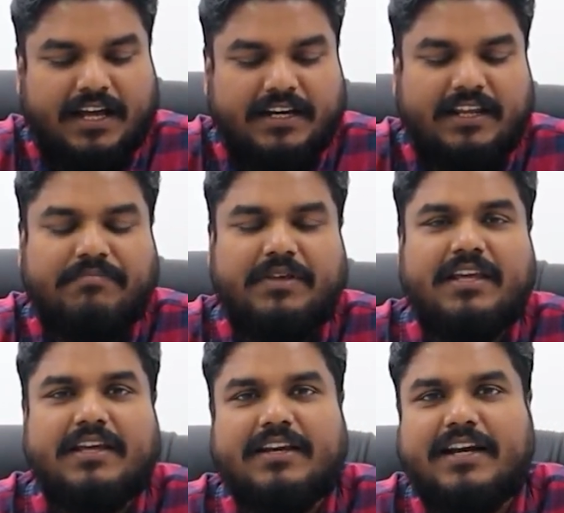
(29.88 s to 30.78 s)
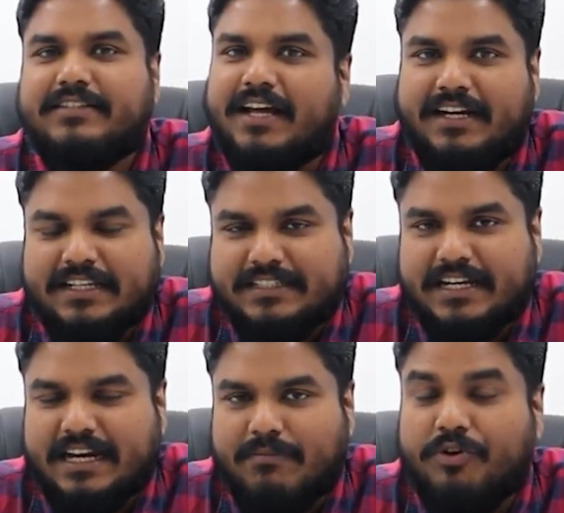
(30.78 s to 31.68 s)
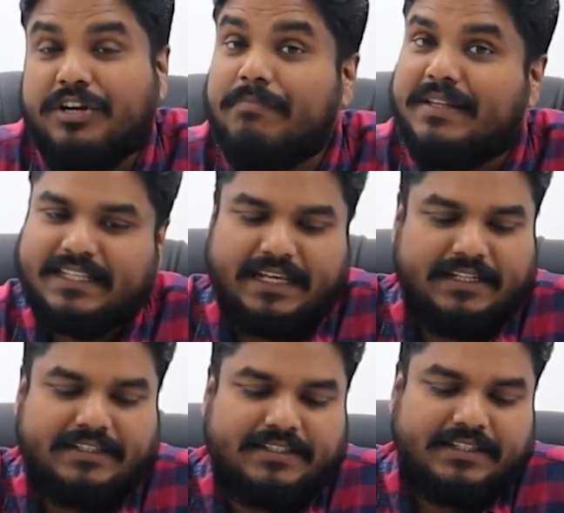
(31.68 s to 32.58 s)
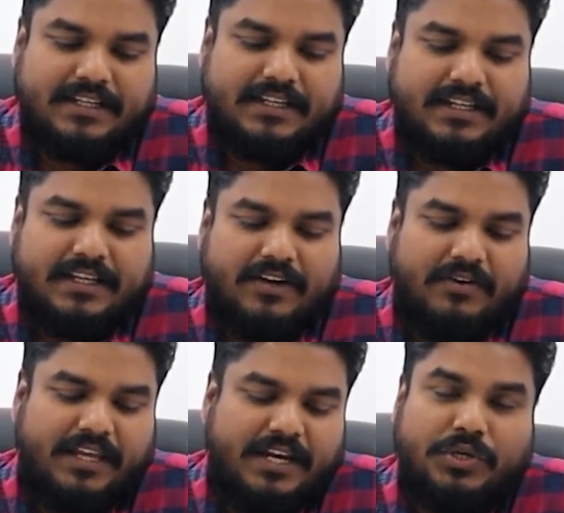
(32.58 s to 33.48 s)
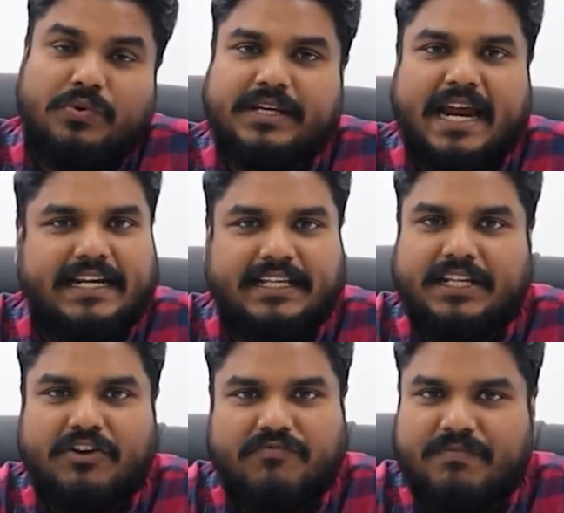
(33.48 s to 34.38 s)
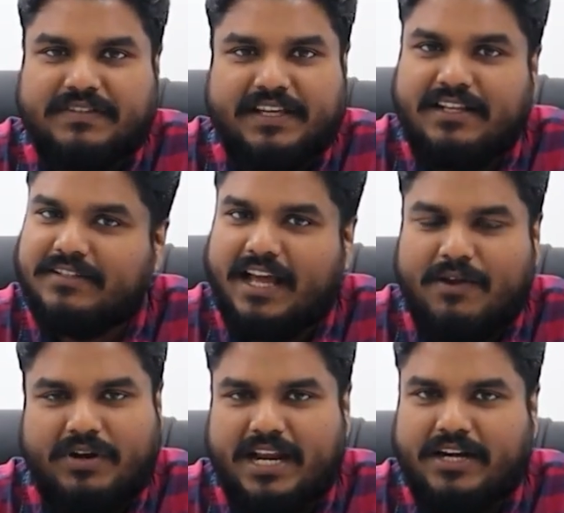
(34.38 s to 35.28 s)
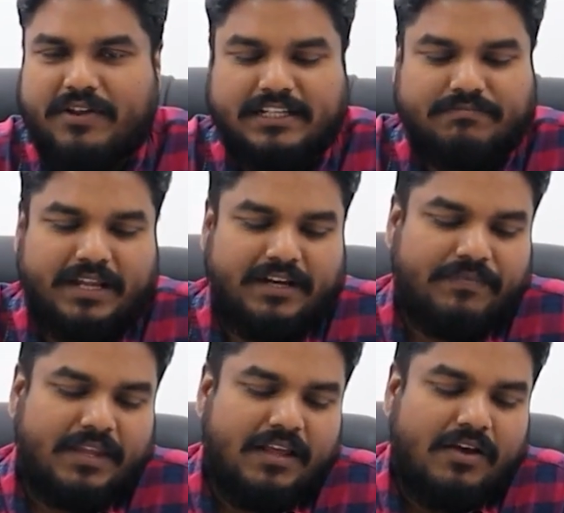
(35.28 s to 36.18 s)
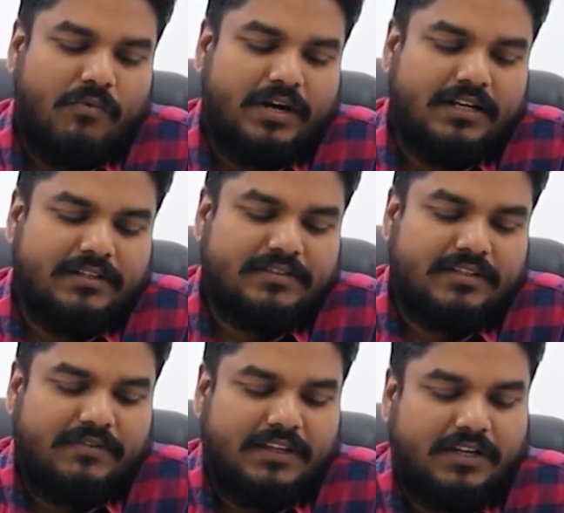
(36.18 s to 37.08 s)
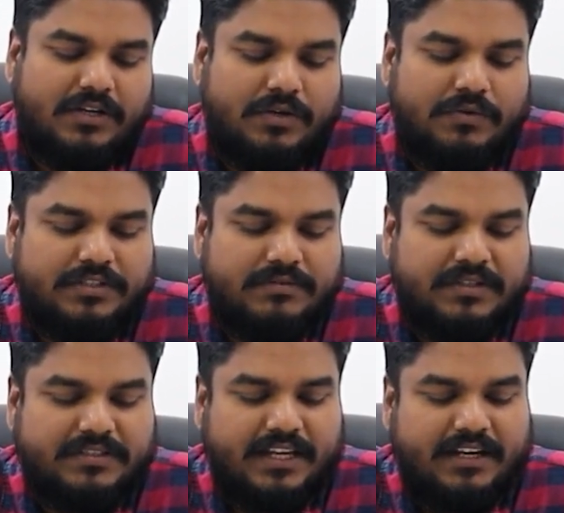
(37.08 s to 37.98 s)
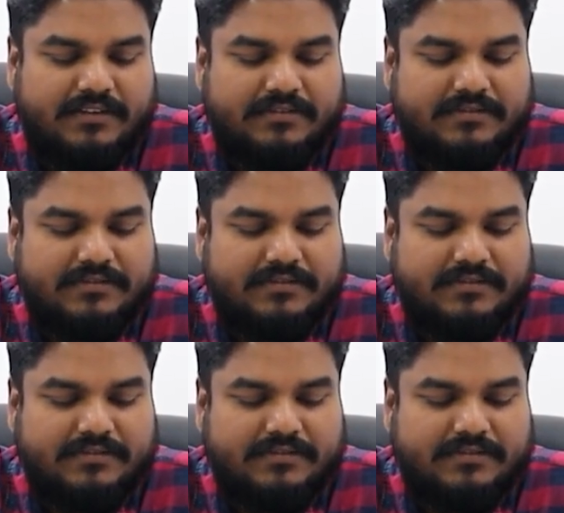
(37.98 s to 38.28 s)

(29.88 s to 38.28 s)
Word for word: Agni-P, let's understand about missiles. Okay, two category of missiles I would like to explain. One is the cruise missile.